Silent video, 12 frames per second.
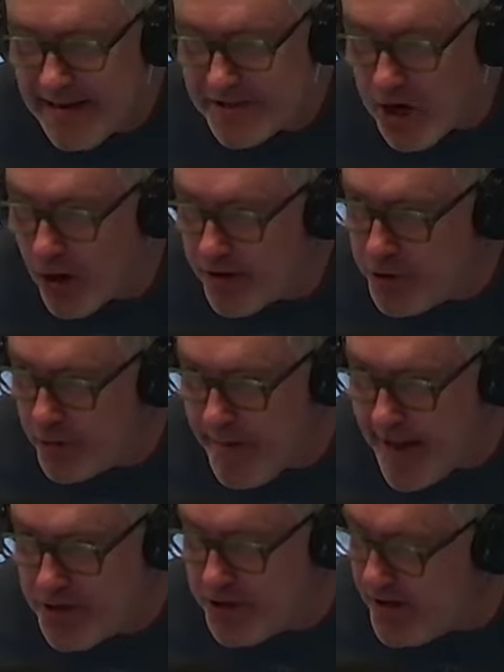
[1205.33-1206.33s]
It's hard to
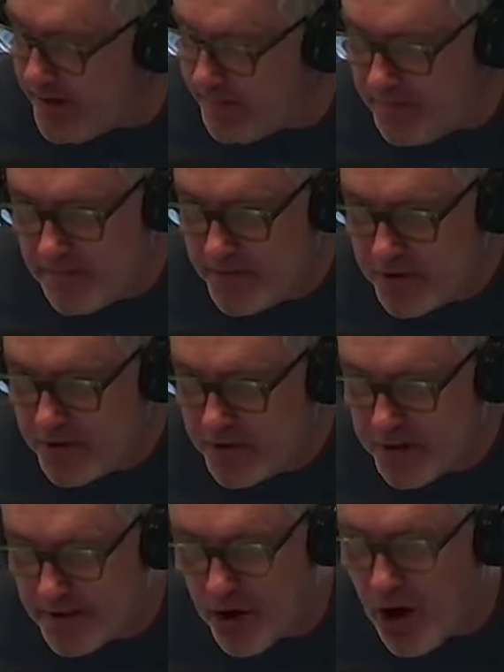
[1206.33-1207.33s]
imagine him
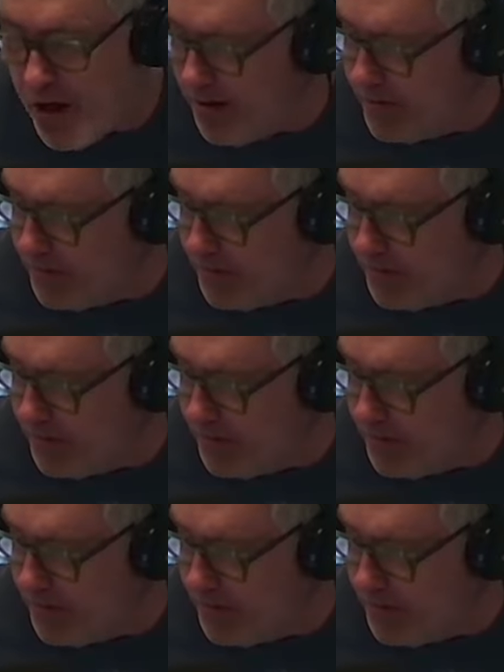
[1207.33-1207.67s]
slipping at all,